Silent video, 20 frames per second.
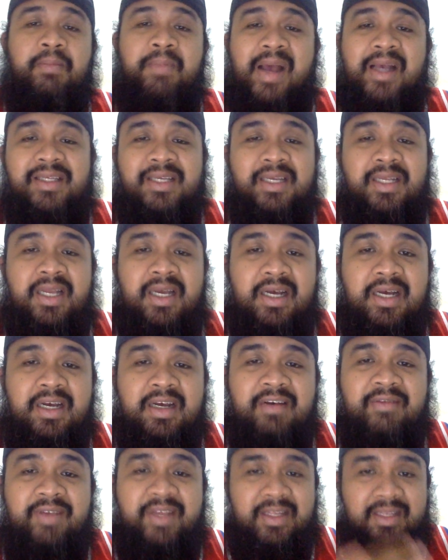pass and
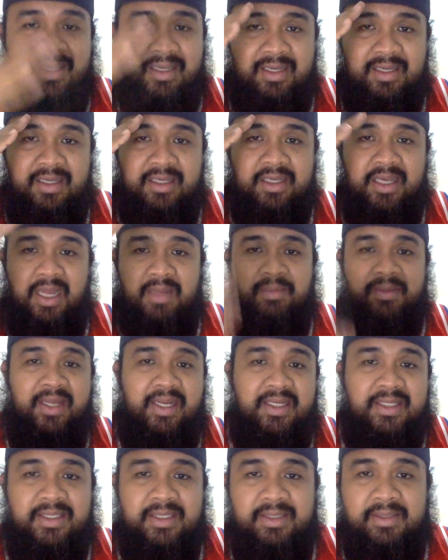love, and God
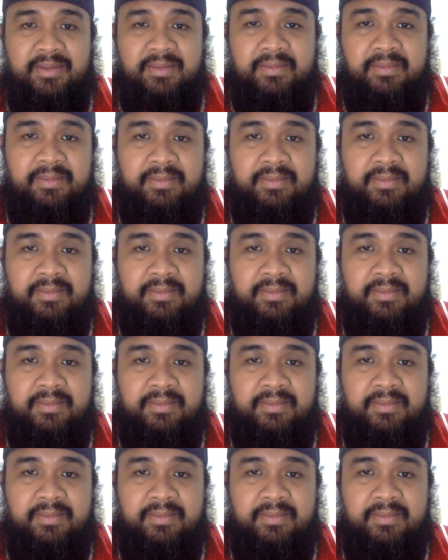bless.